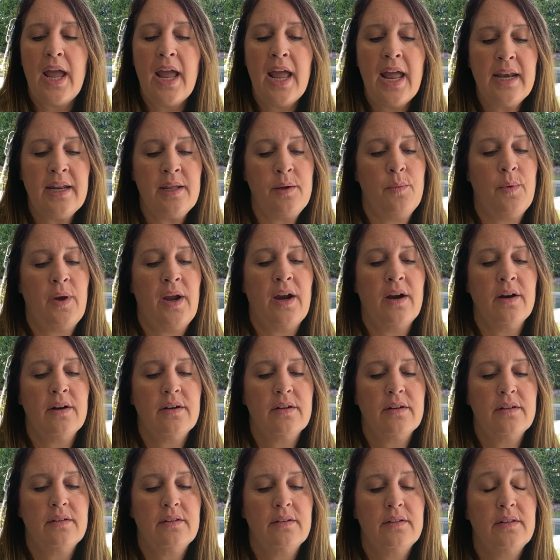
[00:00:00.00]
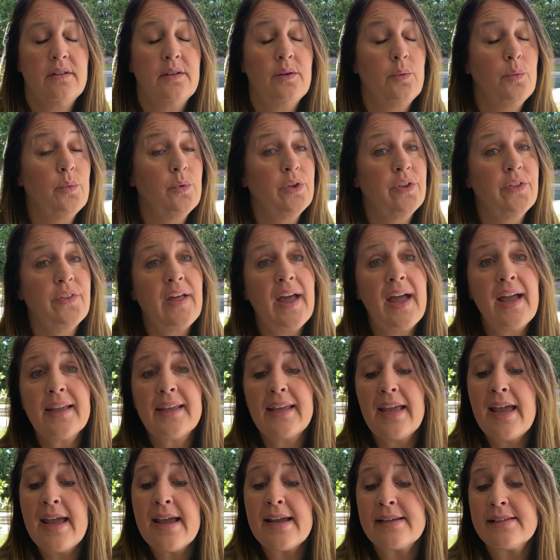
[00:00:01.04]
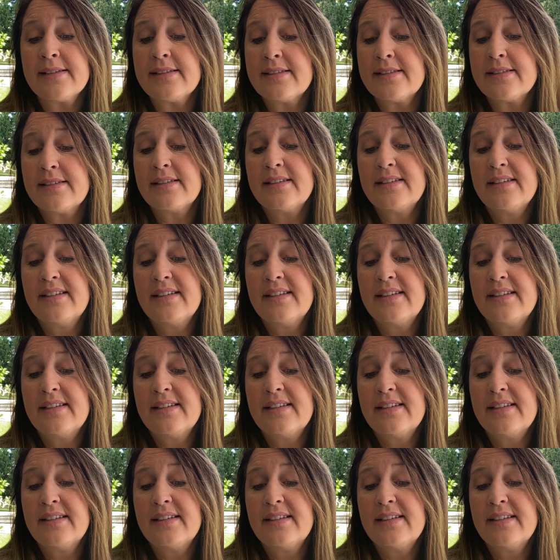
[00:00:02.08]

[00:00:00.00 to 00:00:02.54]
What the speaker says: anywhere." "Well, in that case,"